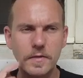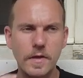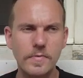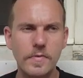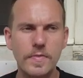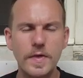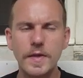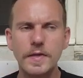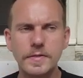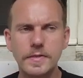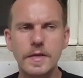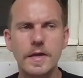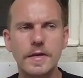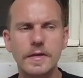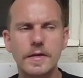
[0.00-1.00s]
the other thing is,
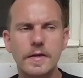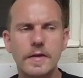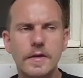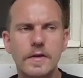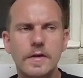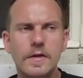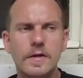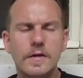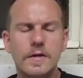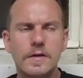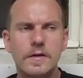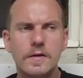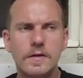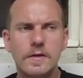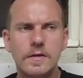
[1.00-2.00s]
like,
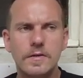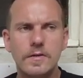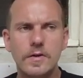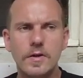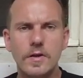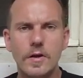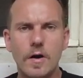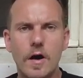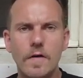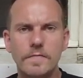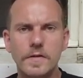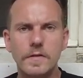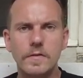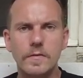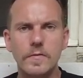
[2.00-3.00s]
you can
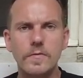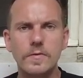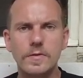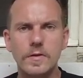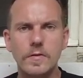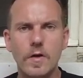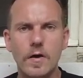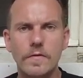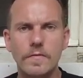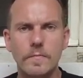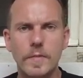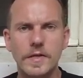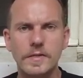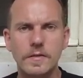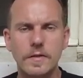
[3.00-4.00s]
often lose a lot of the
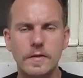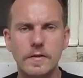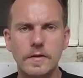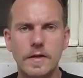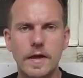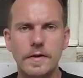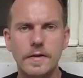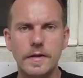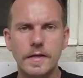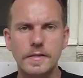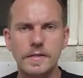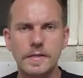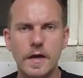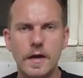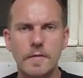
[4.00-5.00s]
best
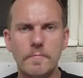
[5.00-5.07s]
candidates